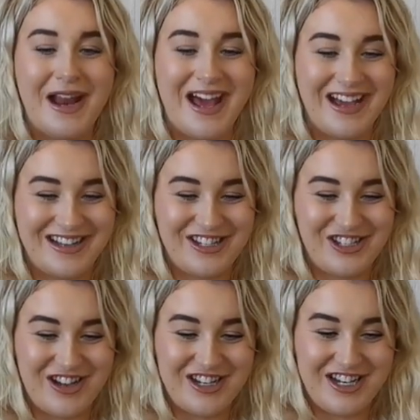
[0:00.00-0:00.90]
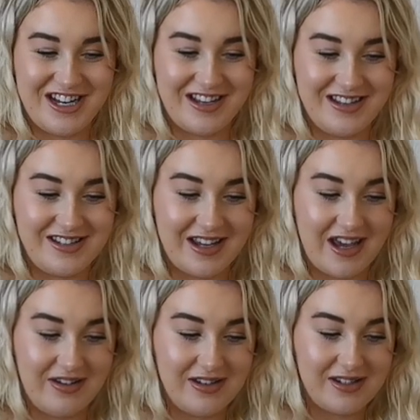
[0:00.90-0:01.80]
black stretchy knickers.
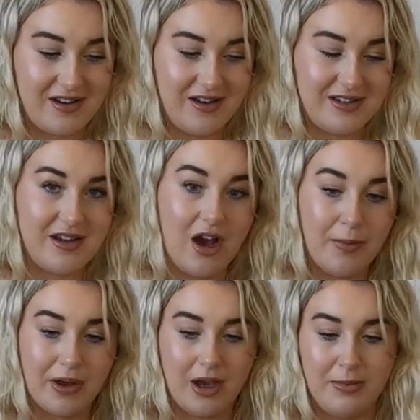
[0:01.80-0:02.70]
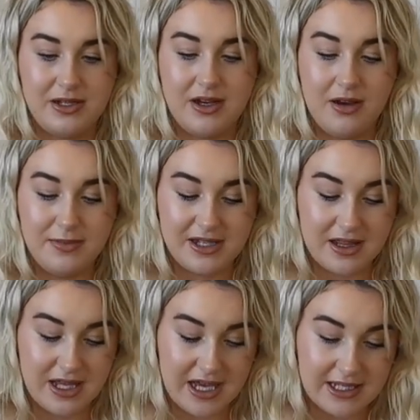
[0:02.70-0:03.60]
Again, I sized up a couple of times
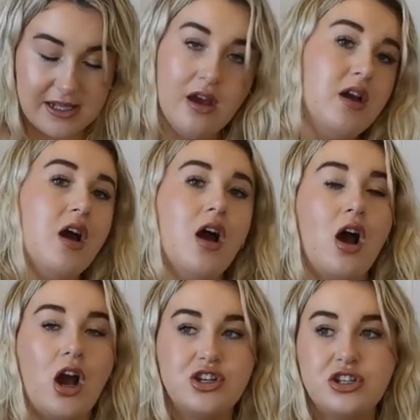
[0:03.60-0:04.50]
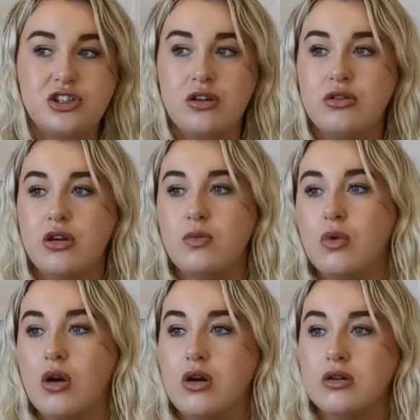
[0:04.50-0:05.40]
in these. I just don't know
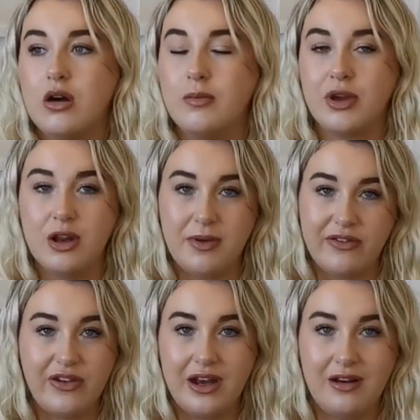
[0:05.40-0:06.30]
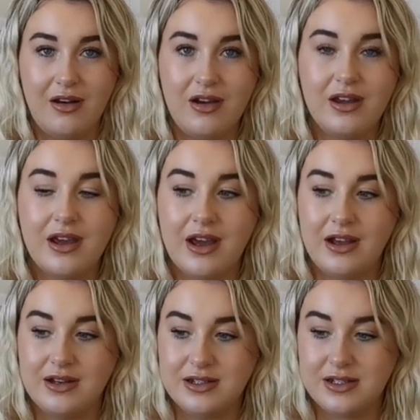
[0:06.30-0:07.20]
what I'm going to be feeling like
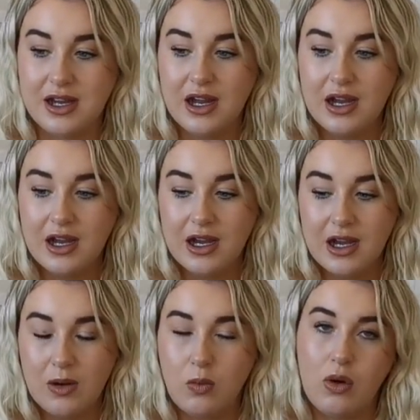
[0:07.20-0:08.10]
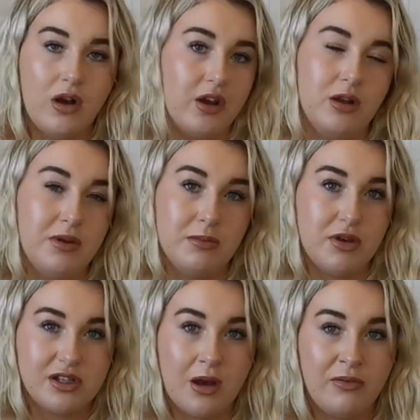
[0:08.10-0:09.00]
and what are going to be the
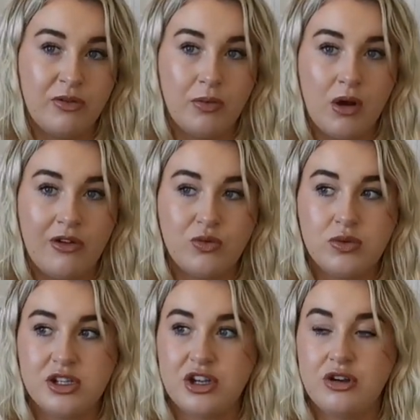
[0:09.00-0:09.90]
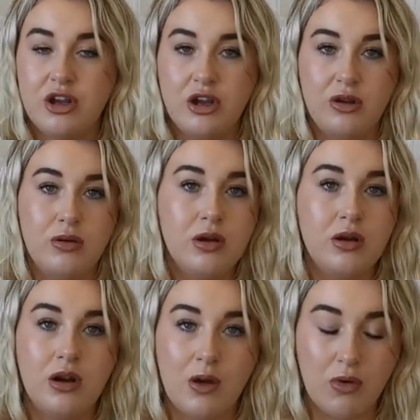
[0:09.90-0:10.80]
most comfortable afterwards. I don't know
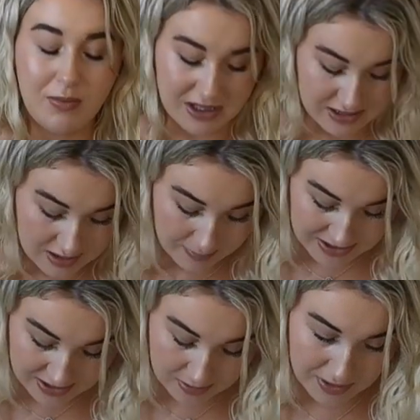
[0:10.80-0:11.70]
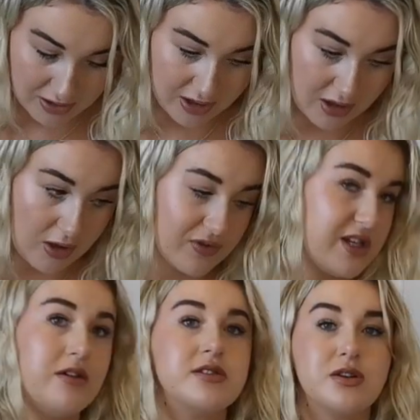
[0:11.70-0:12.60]
like what my tummy's going to be looking like.
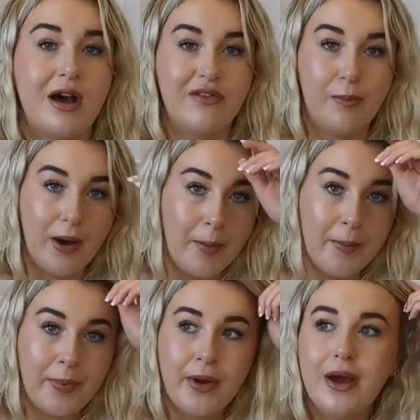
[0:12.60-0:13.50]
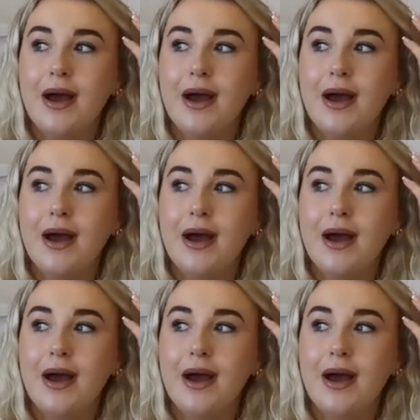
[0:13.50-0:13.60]
Obviously I'll still have a bump,